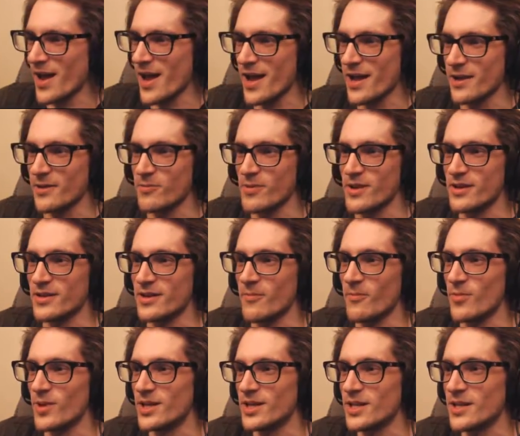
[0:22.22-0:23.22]
back. We
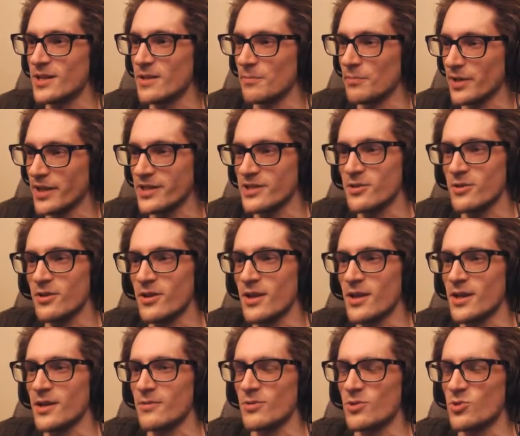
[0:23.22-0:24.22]
did the blizzard,
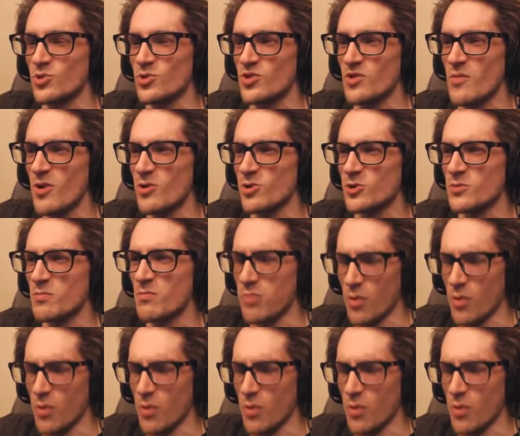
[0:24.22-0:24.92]
which was the most